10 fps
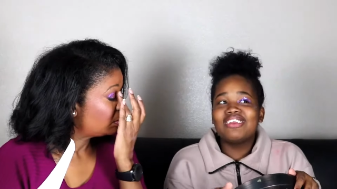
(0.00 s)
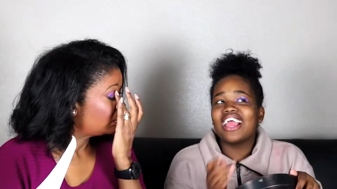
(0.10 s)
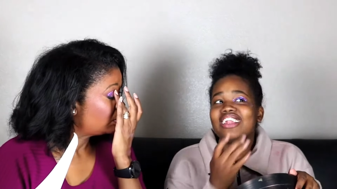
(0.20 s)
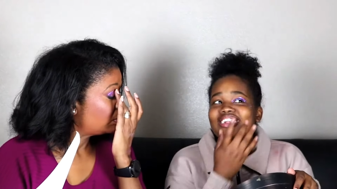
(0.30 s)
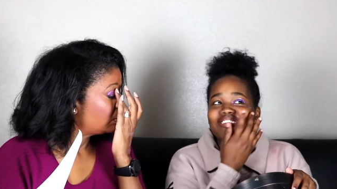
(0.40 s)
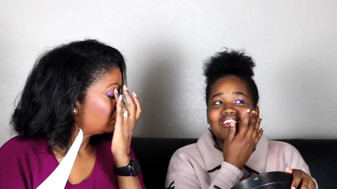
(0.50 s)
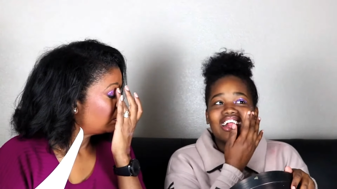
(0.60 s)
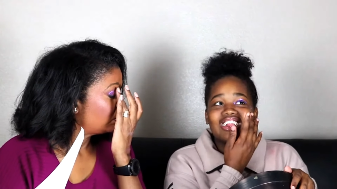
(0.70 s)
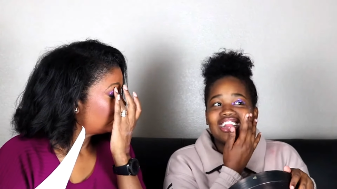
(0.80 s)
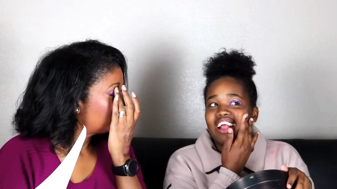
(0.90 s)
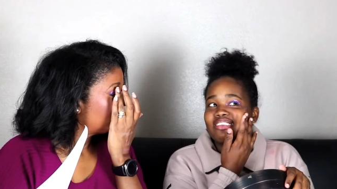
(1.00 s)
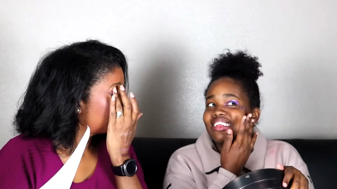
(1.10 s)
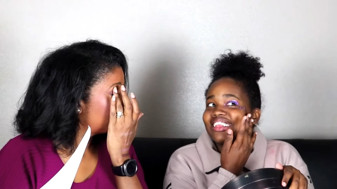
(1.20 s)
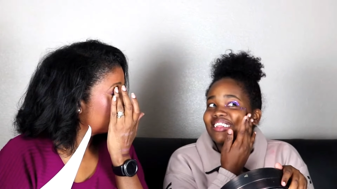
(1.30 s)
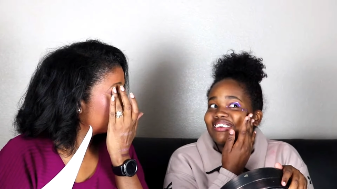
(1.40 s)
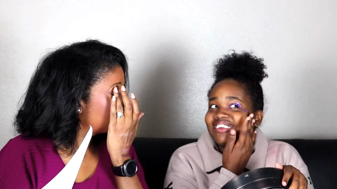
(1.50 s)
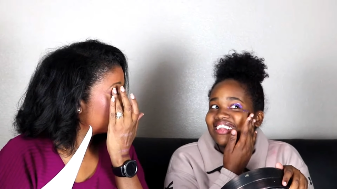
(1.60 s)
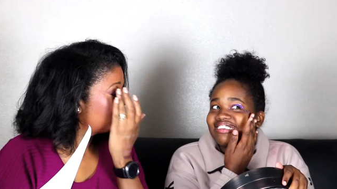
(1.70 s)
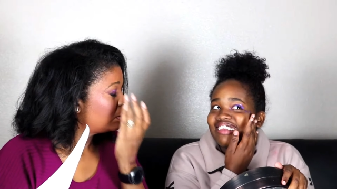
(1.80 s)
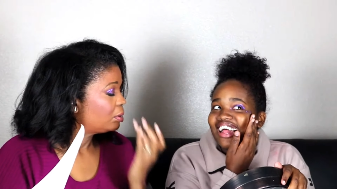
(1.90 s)
Speaker 1: can't do nothing. I tried to do it
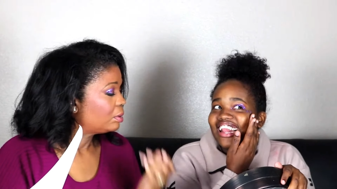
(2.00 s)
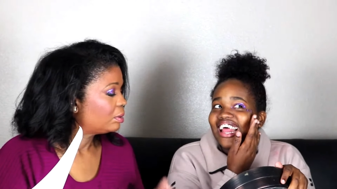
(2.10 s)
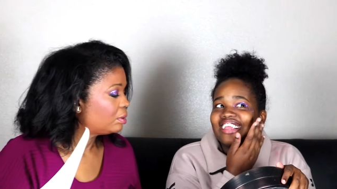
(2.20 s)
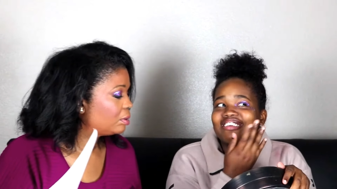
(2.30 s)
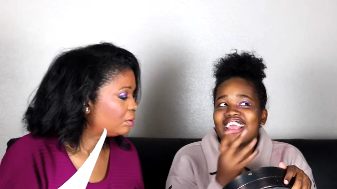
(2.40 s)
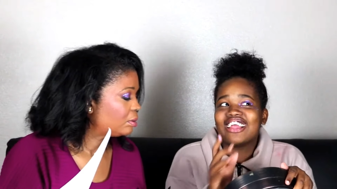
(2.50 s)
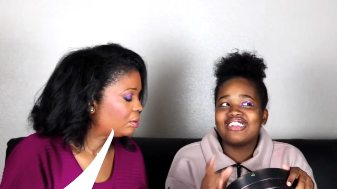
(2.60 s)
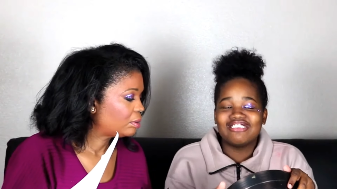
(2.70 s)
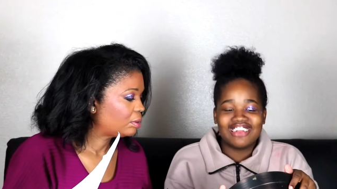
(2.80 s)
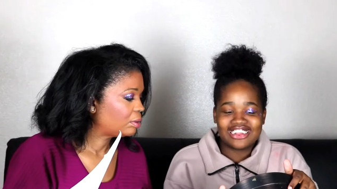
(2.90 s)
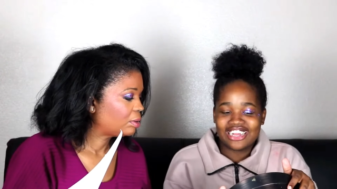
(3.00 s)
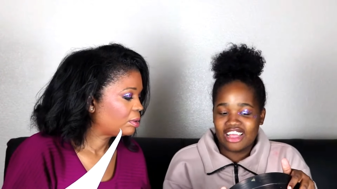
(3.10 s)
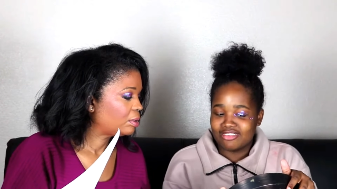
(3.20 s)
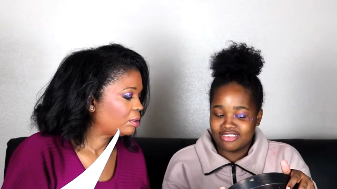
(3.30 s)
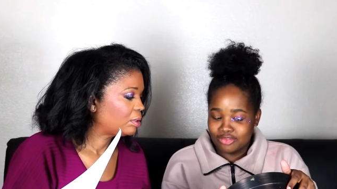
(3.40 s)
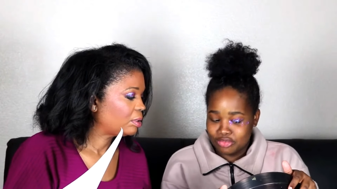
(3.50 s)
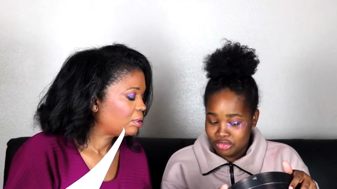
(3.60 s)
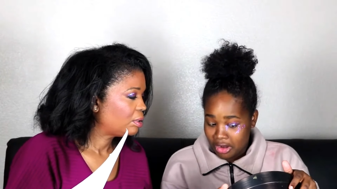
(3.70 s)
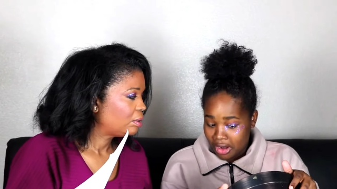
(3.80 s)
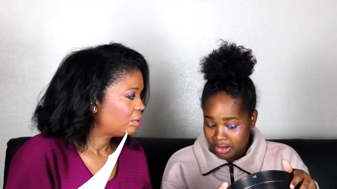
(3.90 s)
as highlight. You can't do nothing after it's
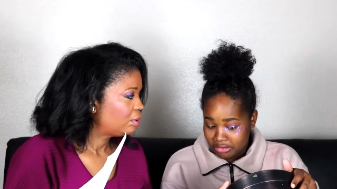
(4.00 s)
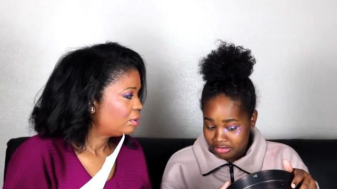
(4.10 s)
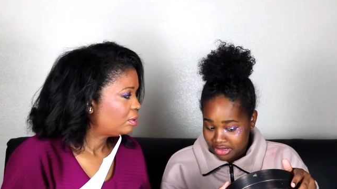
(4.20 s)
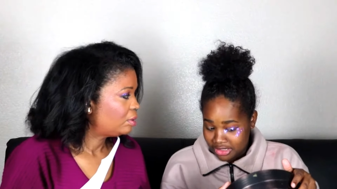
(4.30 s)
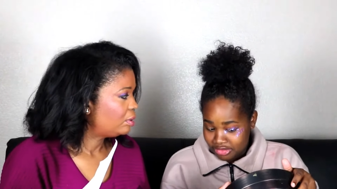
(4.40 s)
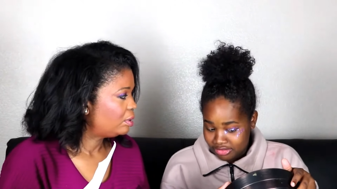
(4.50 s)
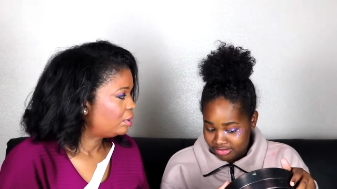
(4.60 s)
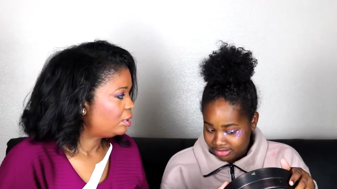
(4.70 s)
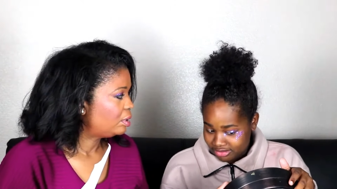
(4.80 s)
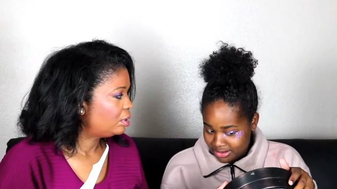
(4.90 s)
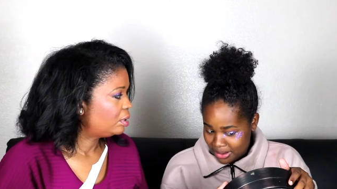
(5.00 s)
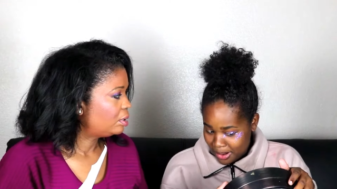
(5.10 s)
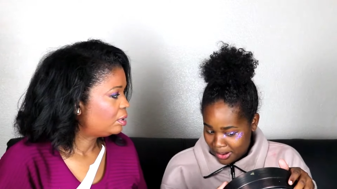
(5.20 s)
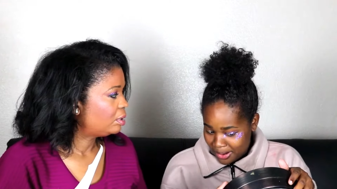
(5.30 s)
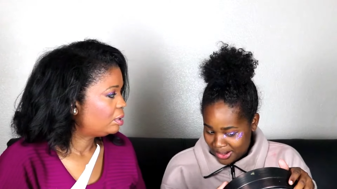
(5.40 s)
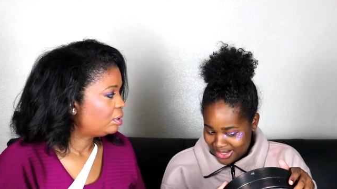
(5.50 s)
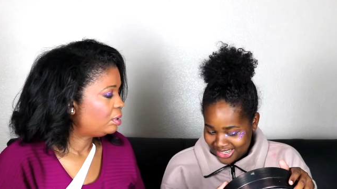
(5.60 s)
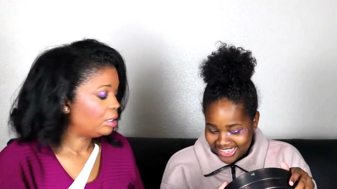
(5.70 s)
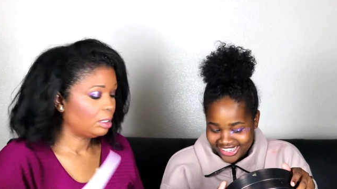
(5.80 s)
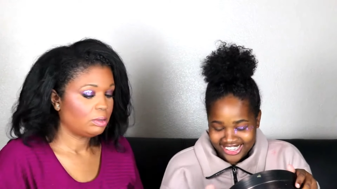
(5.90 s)
dry, cause then it's just.
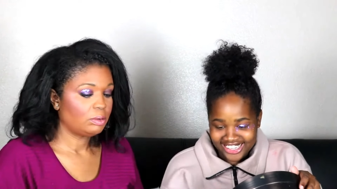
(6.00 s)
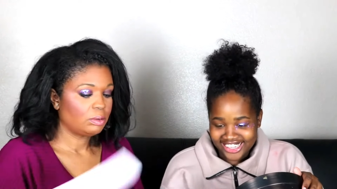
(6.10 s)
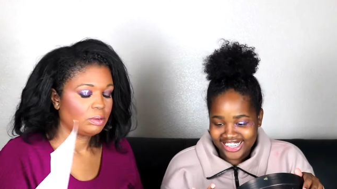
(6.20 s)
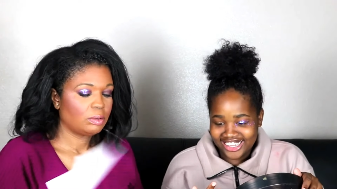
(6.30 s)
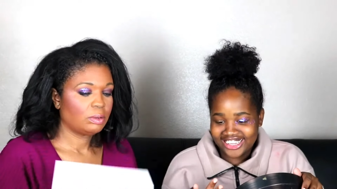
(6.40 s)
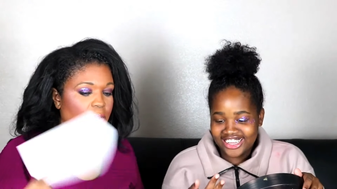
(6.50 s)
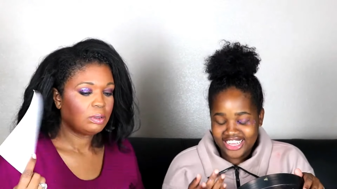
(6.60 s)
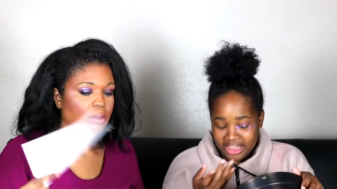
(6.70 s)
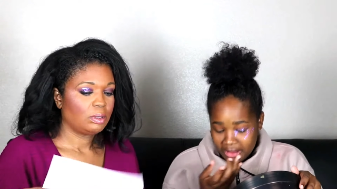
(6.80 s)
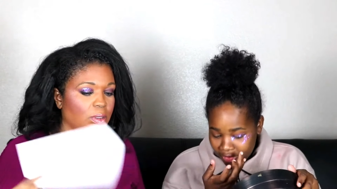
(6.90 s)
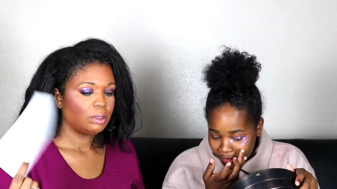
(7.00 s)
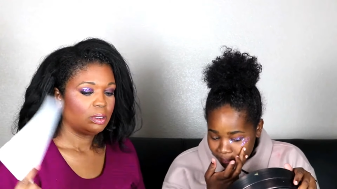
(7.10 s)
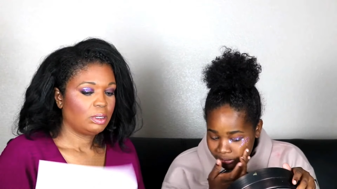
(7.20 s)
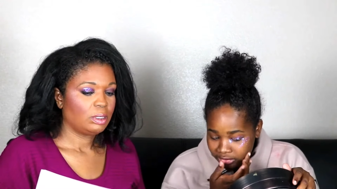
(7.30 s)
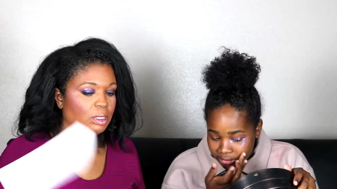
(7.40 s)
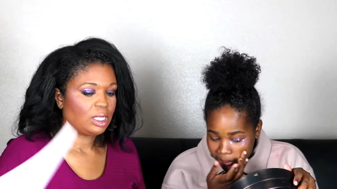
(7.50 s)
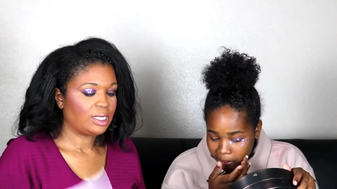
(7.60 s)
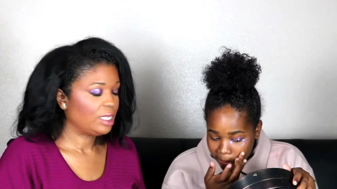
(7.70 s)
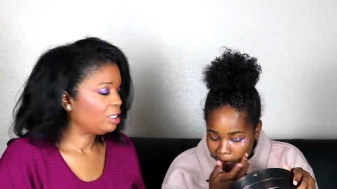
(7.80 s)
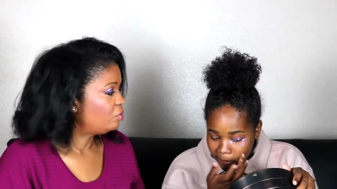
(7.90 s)
Speaker 2: Yeah. Oops. They
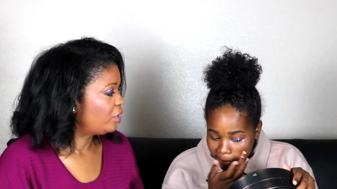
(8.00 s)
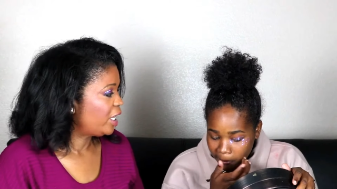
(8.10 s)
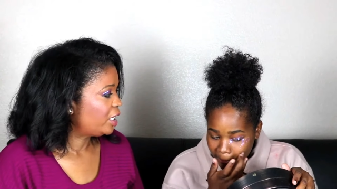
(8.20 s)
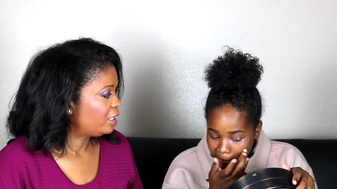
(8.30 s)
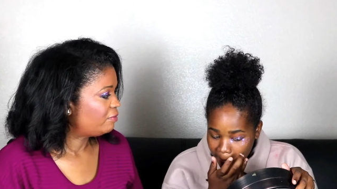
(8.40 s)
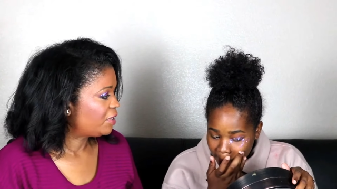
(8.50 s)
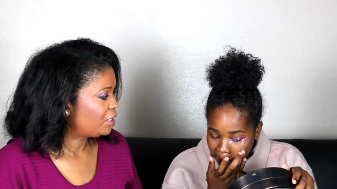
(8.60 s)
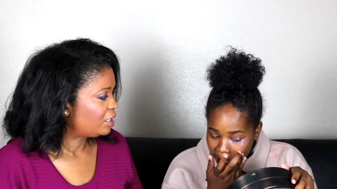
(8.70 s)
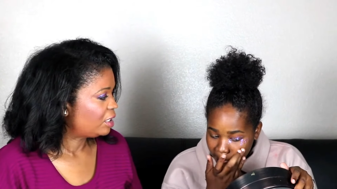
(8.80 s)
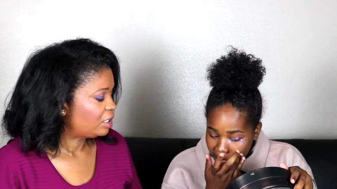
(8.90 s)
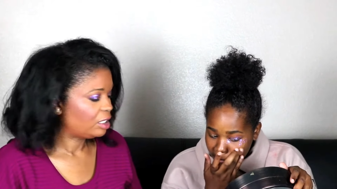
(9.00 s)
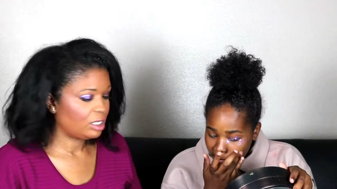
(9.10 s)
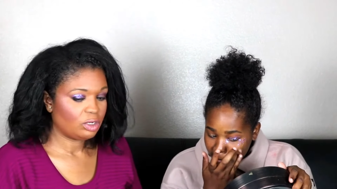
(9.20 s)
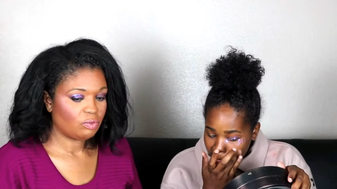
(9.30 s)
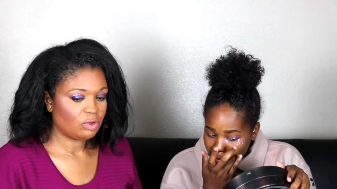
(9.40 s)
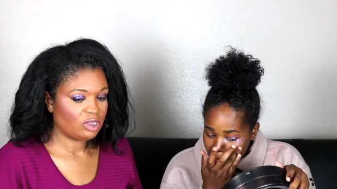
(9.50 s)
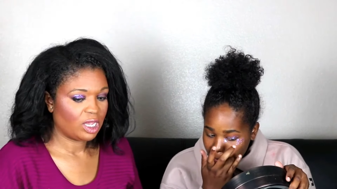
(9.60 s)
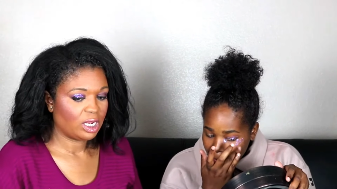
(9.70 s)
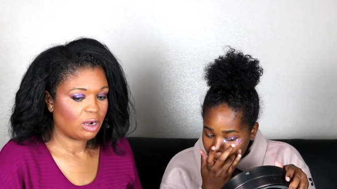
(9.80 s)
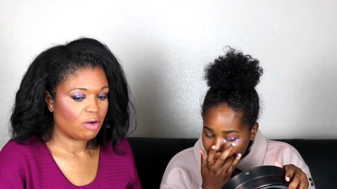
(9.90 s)
say you can't even take
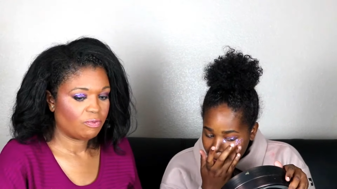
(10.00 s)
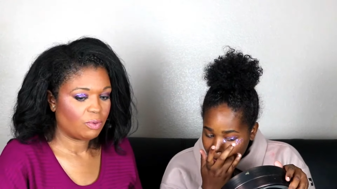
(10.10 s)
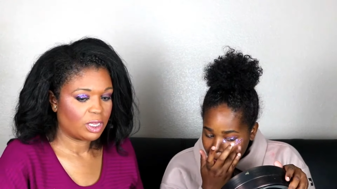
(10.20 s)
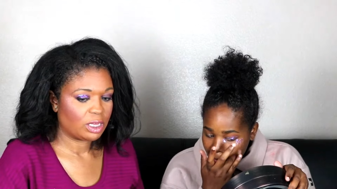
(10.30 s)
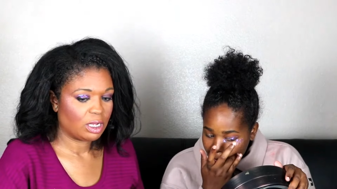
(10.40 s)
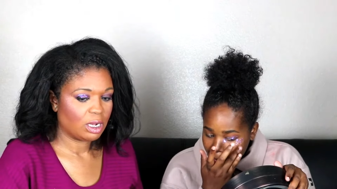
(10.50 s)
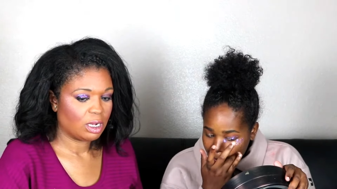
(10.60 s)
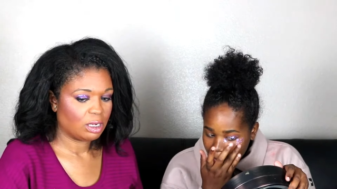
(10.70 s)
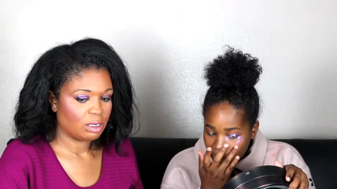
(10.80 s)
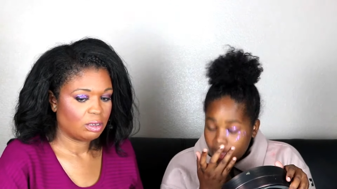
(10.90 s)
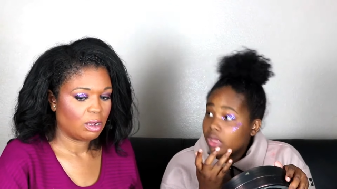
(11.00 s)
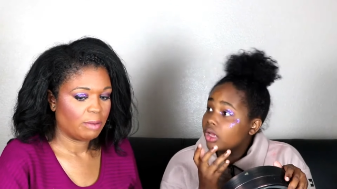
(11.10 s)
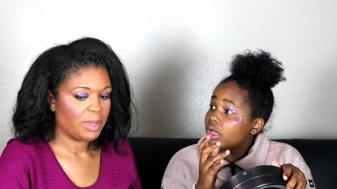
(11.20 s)
it off with uh, a